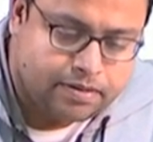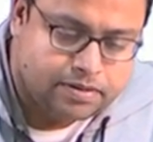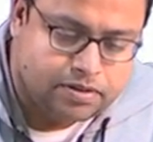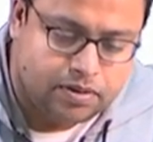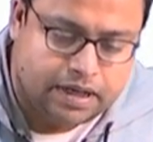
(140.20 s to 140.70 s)

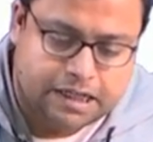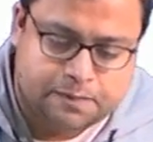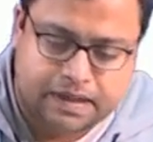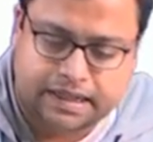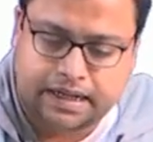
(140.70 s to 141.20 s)
So,
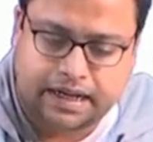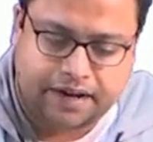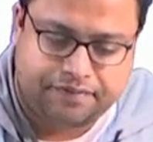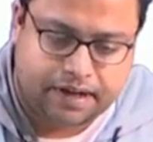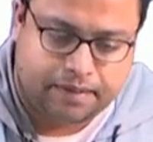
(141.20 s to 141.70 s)
expected
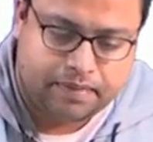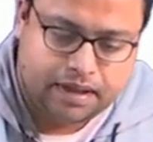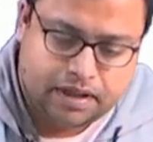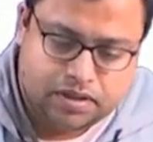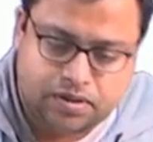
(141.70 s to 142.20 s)
lifetime.
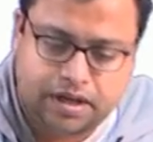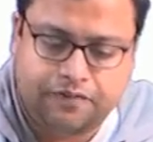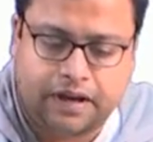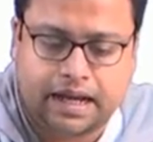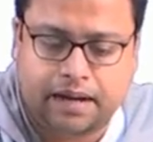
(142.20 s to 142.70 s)
So,
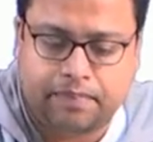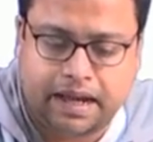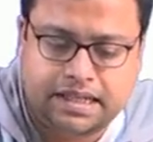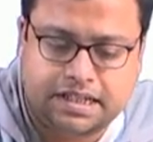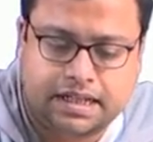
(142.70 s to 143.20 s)
if I can
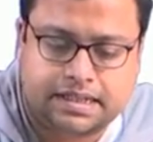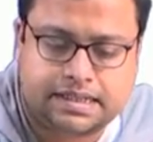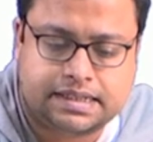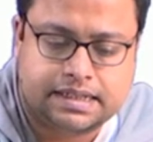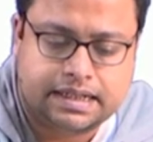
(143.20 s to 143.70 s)
by
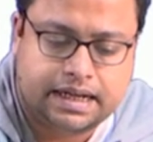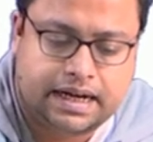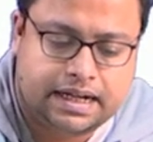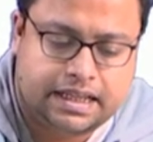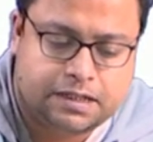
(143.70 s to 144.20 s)
chance
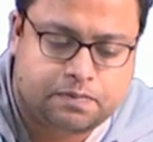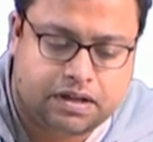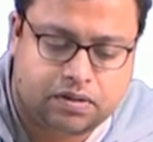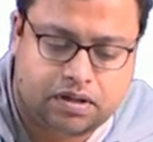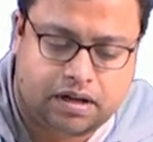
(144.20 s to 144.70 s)
get this
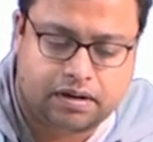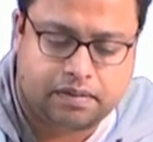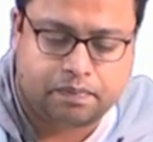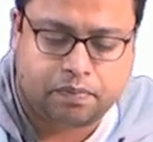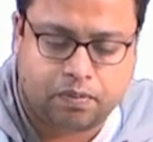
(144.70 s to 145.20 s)
particular
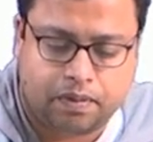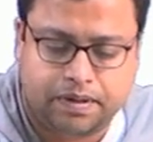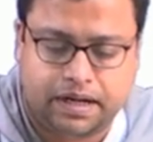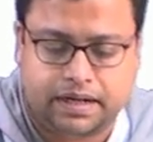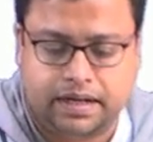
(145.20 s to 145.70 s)

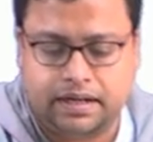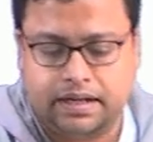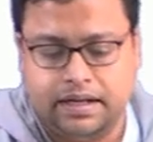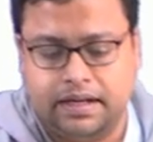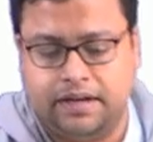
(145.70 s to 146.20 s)
probability
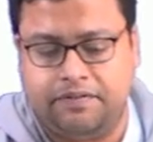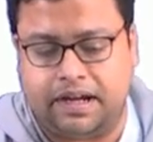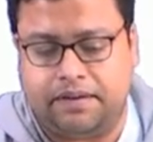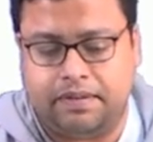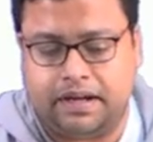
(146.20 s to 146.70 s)
if I
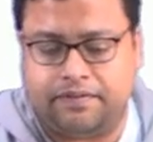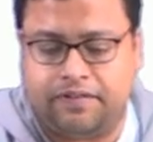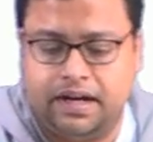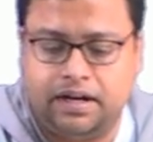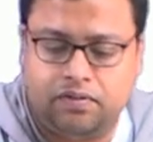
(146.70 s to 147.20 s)
can be,
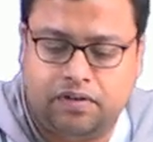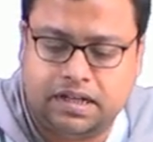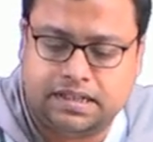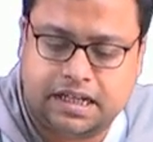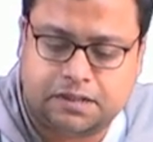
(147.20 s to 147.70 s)
find out what
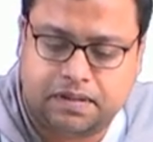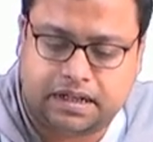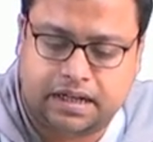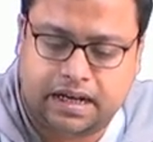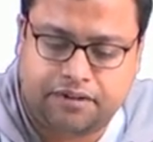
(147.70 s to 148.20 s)
is the
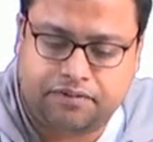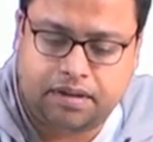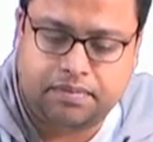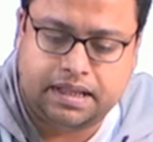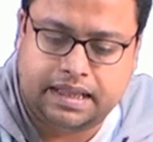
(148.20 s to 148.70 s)
expected
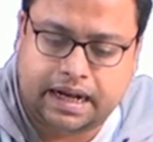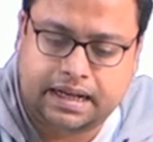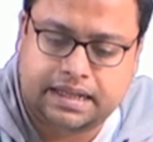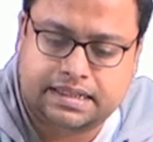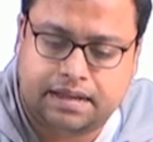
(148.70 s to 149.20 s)
lifetime, then
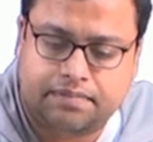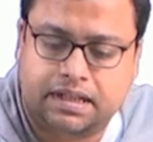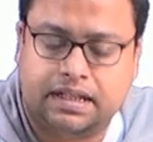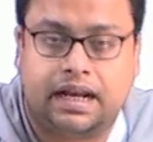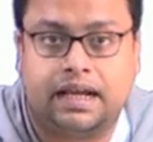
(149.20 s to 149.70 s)
that is
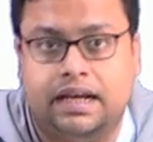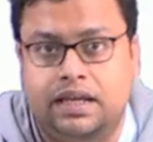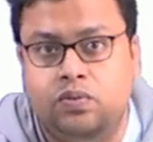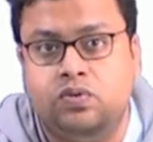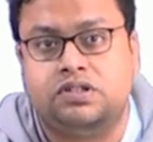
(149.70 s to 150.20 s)
something that I can
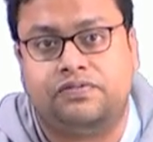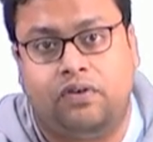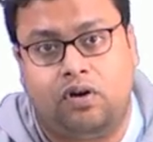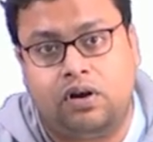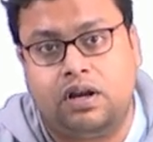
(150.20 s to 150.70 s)
use
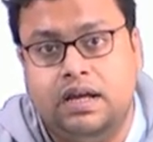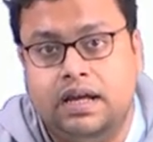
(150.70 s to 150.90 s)
for